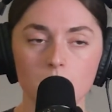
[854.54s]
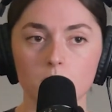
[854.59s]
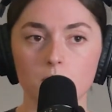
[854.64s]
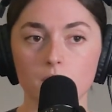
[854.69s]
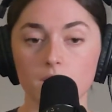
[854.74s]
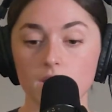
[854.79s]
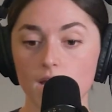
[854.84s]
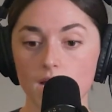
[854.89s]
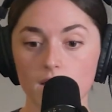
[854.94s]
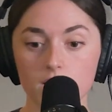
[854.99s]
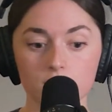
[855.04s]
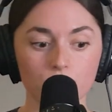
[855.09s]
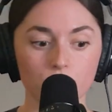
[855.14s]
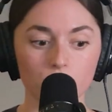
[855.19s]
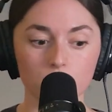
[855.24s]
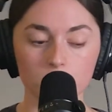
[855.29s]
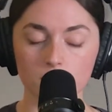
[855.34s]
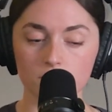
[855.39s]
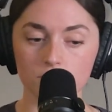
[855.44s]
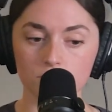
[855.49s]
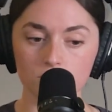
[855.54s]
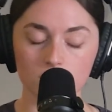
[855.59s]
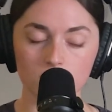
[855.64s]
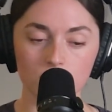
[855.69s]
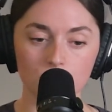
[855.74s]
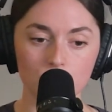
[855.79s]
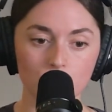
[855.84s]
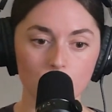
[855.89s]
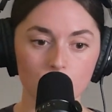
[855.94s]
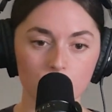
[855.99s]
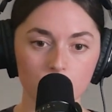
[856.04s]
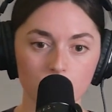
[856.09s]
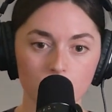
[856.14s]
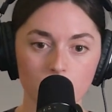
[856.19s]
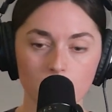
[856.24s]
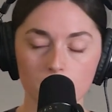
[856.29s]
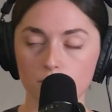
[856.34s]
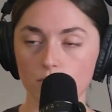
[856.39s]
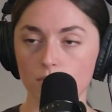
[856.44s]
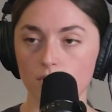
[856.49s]
But yeah, it's full immersion. You go to
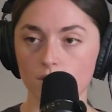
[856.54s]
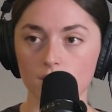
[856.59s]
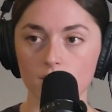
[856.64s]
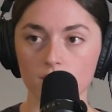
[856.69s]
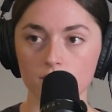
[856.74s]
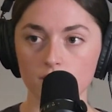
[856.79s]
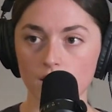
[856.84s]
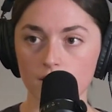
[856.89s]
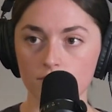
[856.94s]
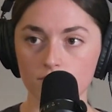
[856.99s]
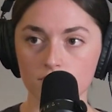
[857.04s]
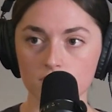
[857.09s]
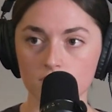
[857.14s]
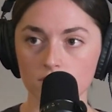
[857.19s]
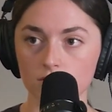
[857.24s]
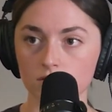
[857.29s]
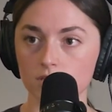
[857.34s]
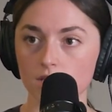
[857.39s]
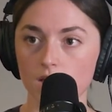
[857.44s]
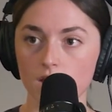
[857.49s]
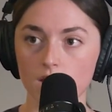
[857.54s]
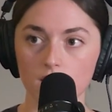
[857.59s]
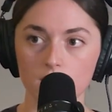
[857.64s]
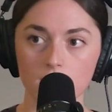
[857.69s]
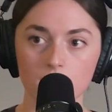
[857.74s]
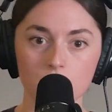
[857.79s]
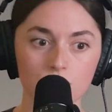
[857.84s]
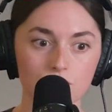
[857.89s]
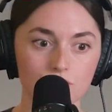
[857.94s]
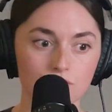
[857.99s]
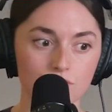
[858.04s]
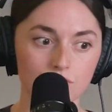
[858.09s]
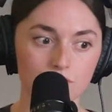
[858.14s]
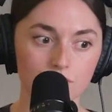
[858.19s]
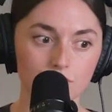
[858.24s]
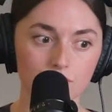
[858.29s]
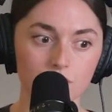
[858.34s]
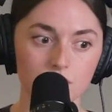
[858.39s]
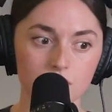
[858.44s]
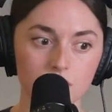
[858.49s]
the airport every single day.
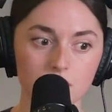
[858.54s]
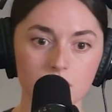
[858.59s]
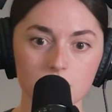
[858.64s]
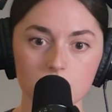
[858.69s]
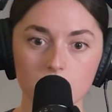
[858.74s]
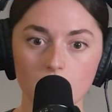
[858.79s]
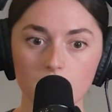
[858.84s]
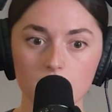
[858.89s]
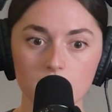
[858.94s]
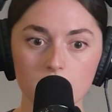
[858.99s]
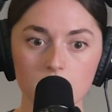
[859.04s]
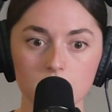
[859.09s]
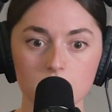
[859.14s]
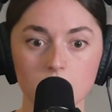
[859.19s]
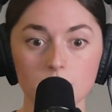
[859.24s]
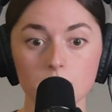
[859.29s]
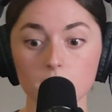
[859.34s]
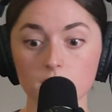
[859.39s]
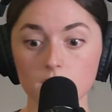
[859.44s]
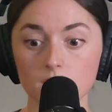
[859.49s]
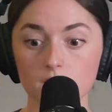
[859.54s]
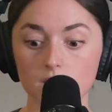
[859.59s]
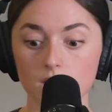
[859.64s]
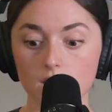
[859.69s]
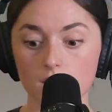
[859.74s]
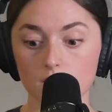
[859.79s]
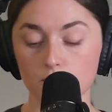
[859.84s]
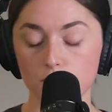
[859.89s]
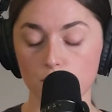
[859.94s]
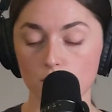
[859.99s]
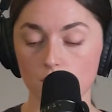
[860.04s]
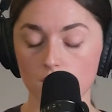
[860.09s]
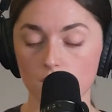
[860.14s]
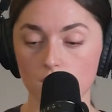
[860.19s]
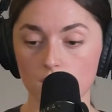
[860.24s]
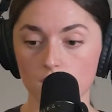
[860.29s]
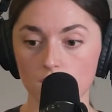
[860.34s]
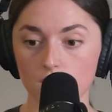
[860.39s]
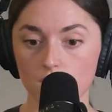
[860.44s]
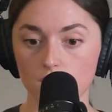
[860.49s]
You study. Typically in the
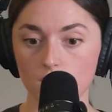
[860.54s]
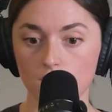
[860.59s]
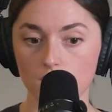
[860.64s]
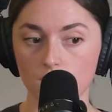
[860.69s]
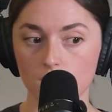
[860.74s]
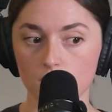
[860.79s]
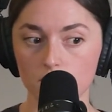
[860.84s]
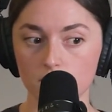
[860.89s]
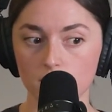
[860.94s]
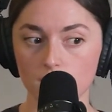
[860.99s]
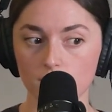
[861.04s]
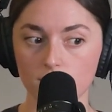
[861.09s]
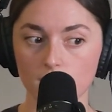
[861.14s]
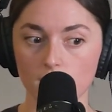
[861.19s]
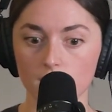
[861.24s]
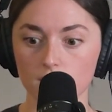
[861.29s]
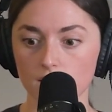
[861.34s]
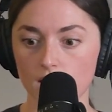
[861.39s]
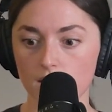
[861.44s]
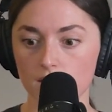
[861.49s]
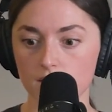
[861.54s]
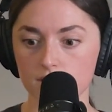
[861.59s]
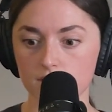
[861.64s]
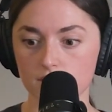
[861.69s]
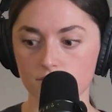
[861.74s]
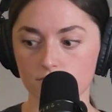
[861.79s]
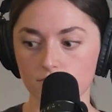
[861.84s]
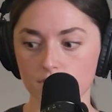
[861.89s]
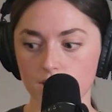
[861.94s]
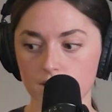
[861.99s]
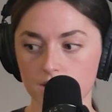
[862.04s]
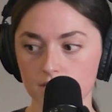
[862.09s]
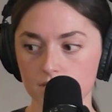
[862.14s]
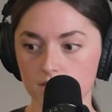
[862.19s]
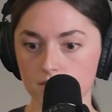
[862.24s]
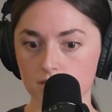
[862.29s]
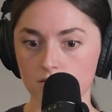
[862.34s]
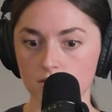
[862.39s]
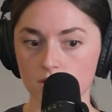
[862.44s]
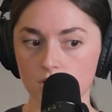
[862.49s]
airport, they've got a lot of
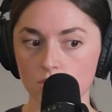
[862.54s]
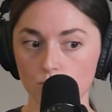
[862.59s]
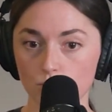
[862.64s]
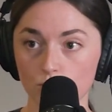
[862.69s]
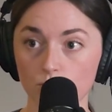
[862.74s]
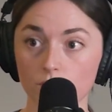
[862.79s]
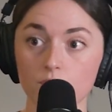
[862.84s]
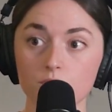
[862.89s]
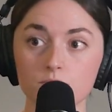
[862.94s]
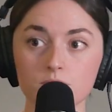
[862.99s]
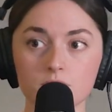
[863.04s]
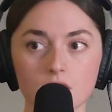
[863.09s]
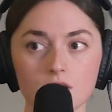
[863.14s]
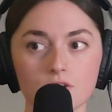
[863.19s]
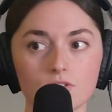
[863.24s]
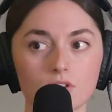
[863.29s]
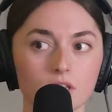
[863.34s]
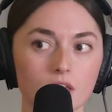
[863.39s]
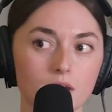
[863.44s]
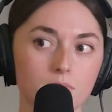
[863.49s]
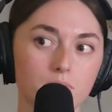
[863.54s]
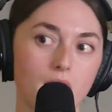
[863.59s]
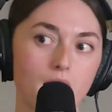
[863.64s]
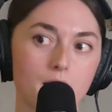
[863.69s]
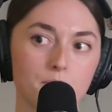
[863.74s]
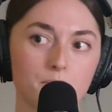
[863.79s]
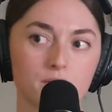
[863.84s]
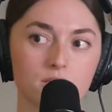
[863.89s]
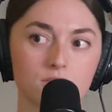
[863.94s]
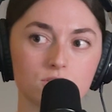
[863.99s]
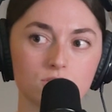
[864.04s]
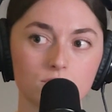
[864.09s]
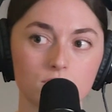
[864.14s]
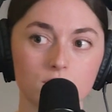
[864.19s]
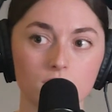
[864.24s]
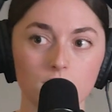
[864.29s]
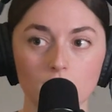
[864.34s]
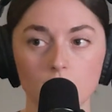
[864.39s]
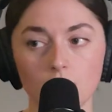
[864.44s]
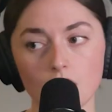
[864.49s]
different rooms that you can like pop into and
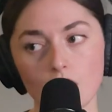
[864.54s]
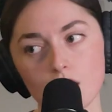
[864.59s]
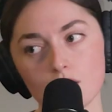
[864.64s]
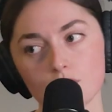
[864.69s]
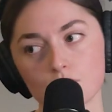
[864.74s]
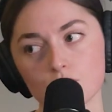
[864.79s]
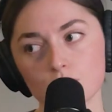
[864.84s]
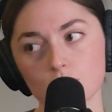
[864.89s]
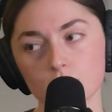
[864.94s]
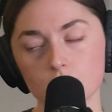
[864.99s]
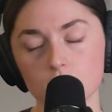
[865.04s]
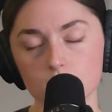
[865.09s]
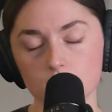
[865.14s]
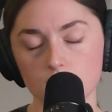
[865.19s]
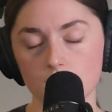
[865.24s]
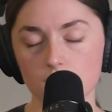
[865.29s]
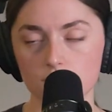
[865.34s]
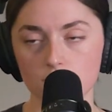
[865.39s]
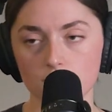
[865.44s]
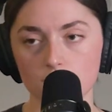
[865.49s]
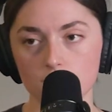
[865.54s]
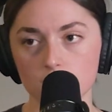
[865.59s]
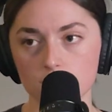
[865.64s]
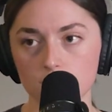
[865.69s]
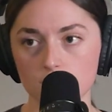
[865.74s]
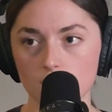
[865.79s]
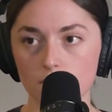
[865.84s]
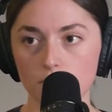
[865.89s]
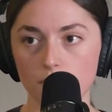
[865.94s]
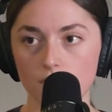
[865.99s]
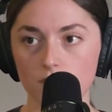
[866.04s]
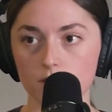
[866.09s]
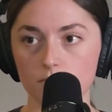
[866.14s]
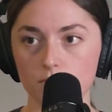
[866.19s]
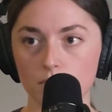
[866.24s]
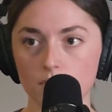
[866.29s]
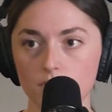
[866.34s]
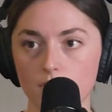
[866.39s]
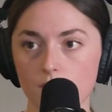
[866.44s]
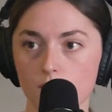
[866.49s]
you're like, oh, cool. These guys are at the same part of the
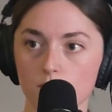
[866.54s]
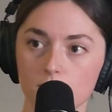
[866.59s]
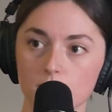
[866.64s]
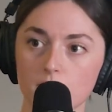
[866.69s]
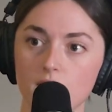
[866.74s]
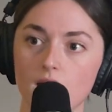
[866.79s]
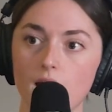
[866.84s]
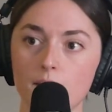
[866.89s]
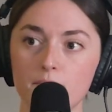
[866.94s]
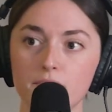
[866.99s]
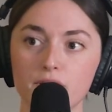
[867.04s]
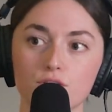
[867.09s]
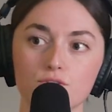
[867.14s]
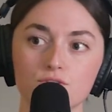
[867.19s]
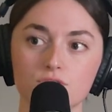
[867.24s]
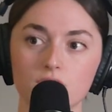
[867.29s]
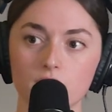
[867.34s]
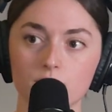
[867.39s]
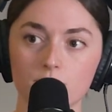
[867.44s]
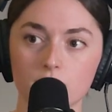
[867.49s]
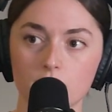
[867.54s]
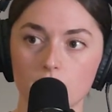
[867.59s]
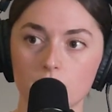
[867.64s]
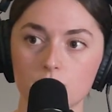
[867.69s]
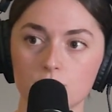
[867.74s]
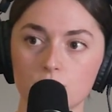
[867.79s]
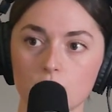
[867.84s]
program with me. I'm going to go study with them.